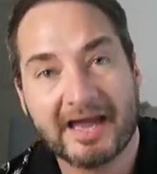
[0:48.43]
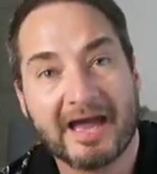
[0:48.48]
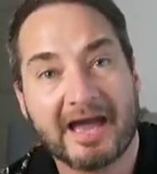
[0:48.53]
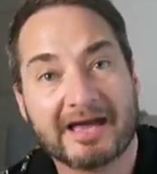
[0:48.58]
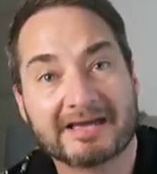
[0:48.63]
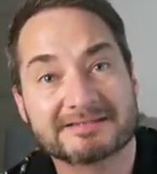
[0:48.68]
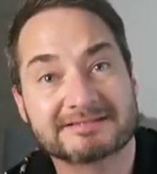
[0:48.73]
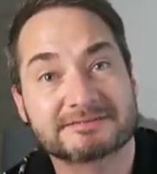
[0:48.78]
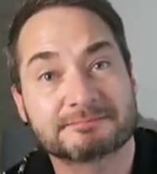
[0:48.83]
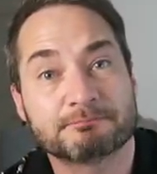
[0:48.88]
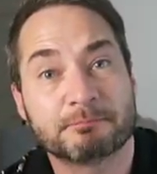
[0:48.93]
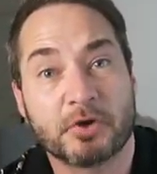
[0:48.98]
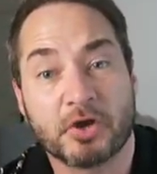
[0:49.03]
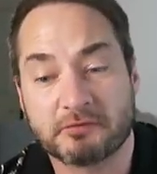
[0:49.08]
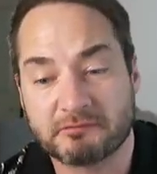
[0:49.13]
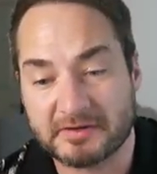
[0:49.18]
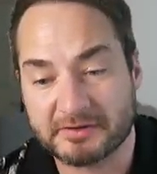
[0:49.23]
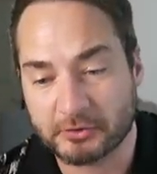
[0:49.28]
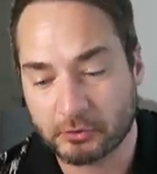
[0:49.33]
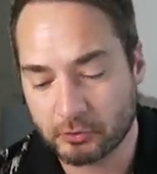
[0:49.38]
as
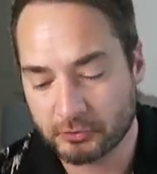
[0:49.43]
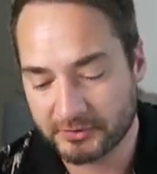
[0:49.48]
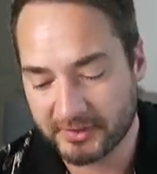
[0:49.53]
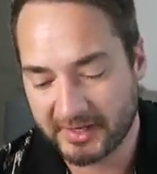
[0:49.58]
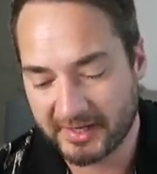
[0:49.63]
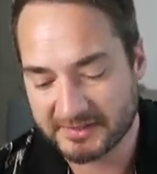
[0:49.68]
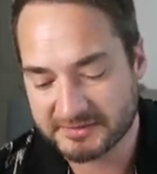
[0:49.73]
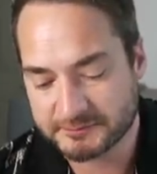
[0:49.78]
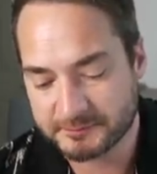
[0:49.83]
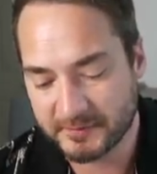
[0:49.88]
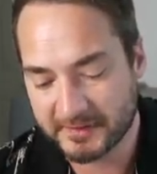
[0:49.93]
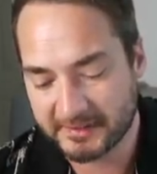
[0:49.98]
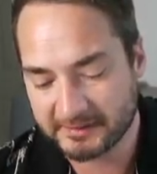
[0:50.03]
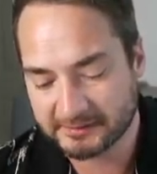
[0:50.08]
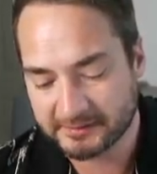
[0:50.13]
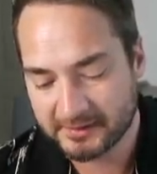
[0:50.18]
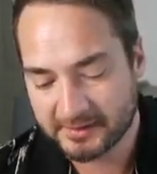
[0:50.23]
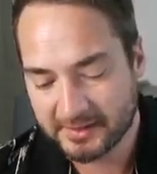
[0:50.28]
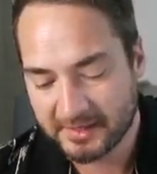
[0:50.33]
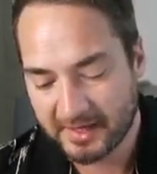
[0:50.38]
Perfect Order has
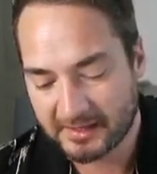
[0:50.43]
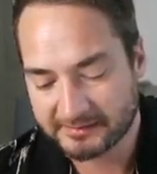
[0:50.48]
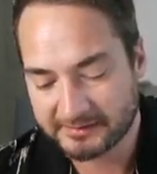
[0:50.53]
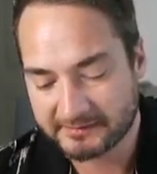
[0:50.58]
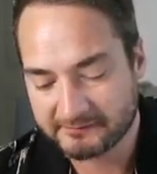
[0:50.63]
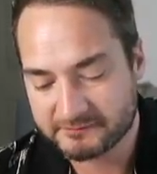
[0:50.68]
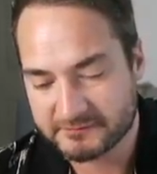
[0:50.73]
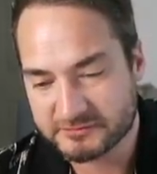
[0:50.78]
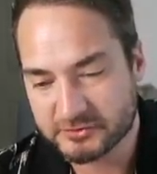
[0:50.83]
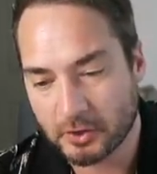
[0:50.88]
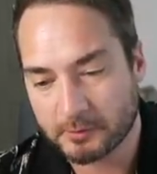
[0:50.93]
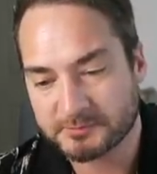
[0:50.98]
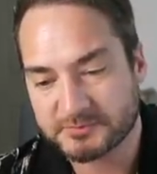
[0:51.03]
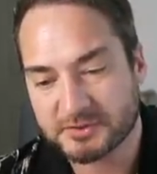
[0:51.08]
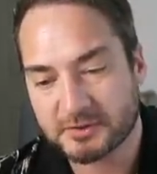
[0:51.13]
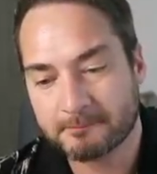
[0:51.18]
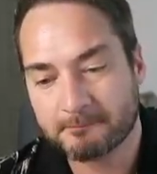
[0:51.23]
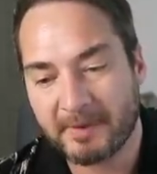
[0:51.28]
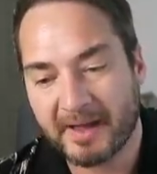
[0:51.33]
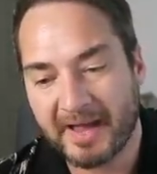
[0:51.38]
been, and they've
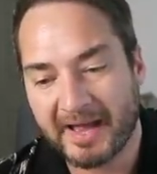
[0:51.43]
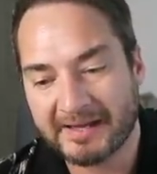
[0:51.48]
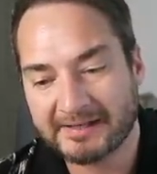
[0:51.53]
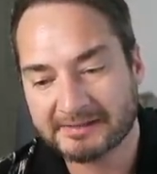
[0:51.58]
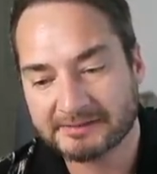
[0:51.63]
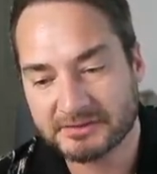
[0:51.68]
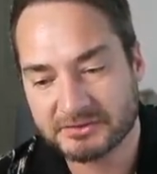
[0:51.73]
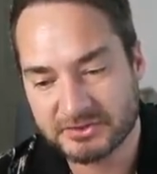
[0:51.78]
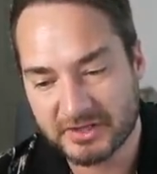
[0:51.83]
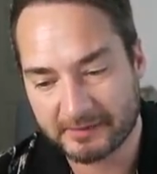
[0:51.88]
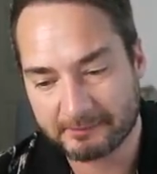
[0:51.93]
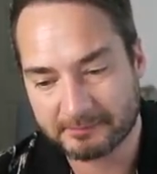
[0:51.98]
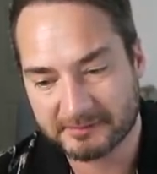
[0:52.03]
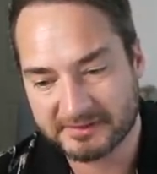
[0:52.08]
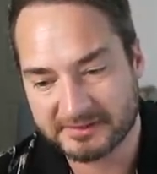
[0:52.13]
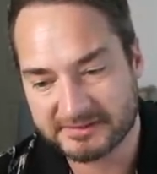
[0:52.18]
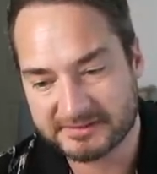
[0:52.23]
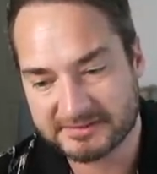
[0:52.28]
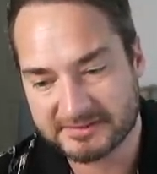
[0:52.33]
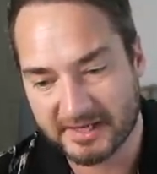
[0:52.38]
stopped combining the
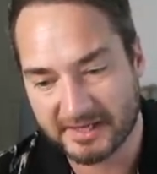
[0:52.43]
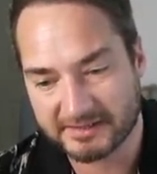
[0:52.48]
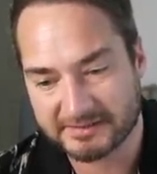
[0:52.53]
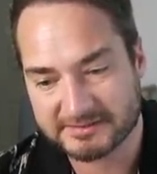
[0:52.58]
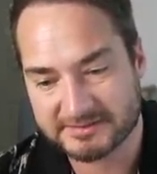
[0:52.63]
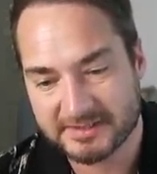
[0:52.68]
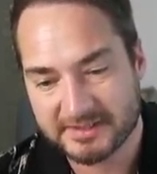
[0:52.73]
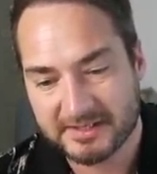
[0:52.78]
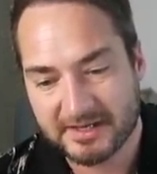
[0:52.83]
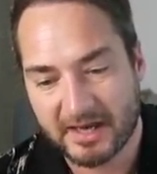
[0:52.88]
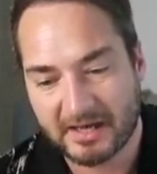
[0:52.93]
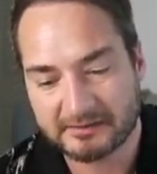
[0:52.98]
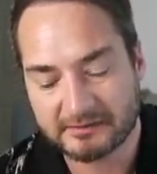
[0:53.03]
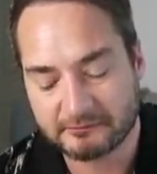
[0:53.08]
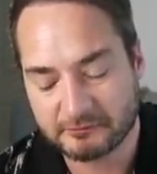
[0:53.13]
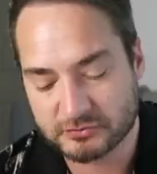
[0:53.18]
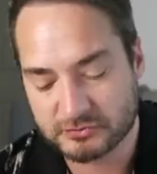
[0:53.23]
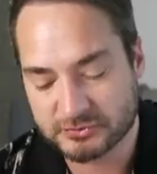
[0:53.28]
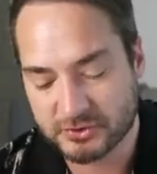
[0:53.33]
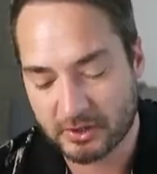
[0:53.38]
Japanese sets and
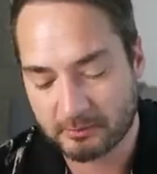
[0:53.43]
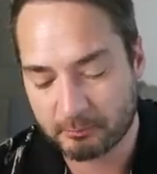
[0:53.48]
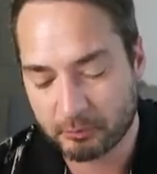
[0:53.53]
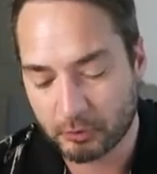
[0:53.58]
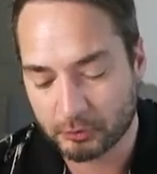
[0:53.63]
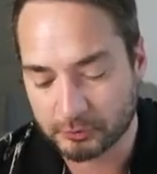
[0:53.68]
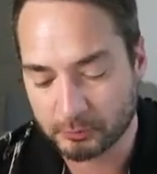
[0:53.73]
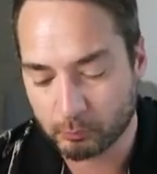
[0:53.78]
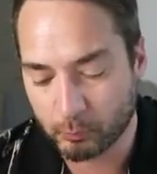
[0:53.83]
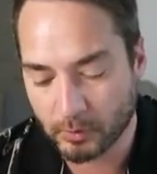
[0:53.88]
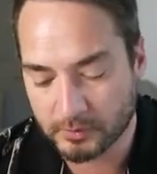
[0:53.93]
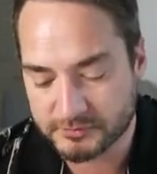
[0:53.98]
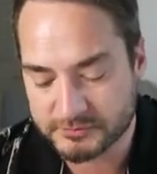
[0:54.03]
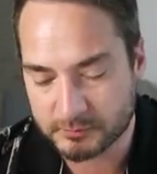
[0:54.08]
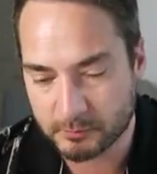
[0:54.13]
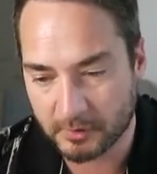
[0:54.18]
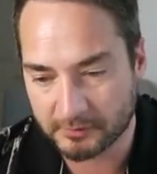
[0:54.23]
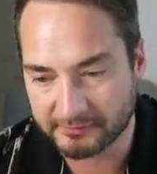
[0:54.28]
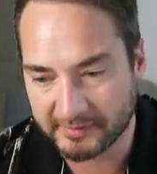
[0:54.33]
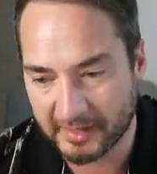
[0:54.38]
they've just started putting them
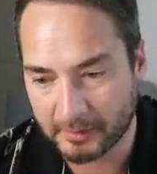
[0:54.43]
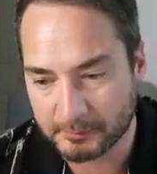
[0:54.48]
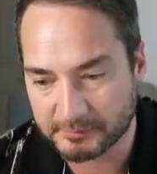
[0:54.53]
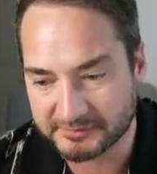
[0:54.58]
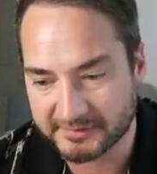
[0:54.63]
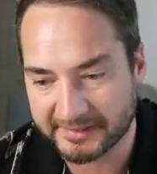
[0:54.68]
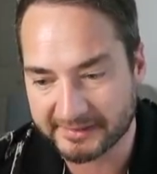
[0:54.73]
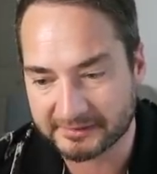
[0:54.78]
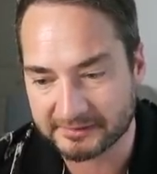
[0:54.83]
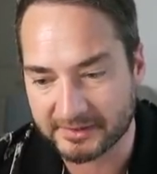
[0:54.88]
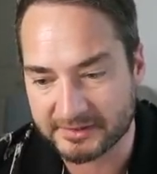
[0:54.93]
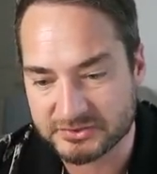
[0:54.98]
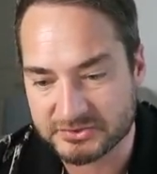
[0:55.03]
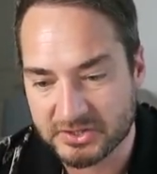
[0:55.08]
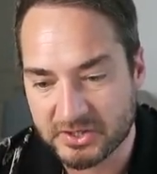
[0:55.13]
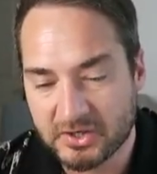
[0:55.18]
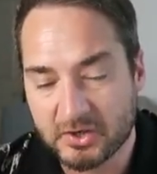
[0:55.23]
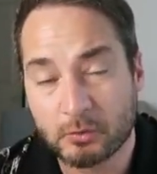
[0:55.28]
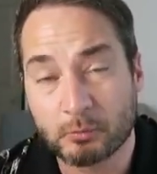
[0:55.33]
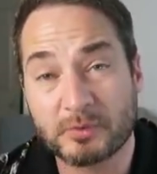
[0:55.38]
one-to-one now with the English,